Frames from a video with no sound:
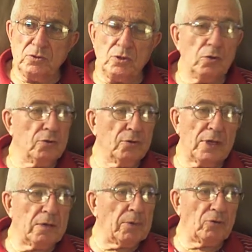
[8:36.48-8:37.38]
don't
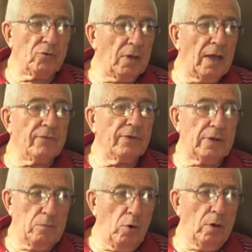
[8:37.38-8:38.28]
think about your life
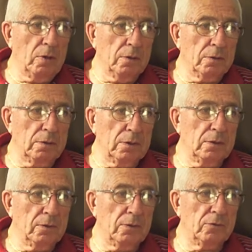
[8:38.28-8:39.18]
anymore.
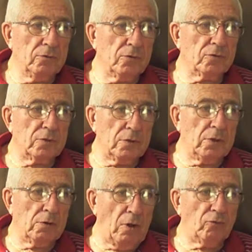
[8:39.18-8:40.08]

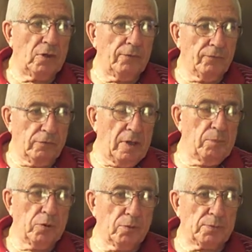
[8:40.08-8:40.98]
You're out there for a
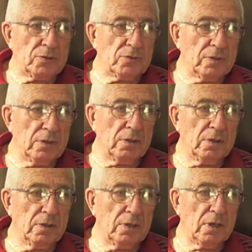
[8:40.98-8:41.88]
purpose,
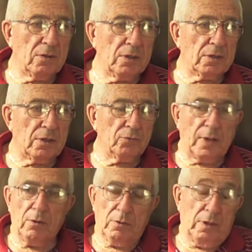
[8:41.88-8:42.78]
and I think that's
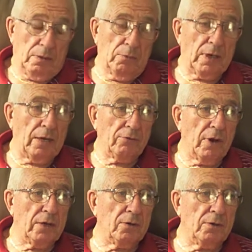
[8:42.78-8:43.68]
what I
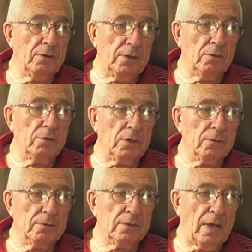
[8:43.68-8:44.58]
tried to deal with it
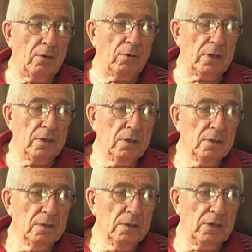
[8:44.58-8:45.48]
that way,
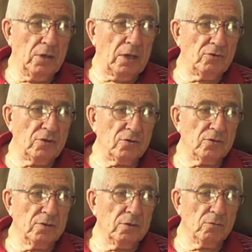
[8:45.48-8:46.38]
and not just
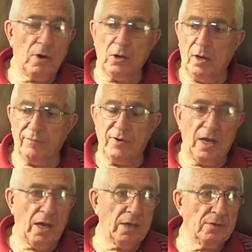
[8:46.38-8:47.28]
run off and
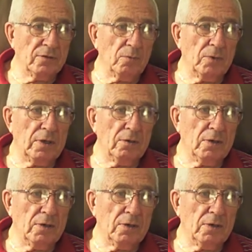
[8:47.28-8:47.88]
hide somewhere.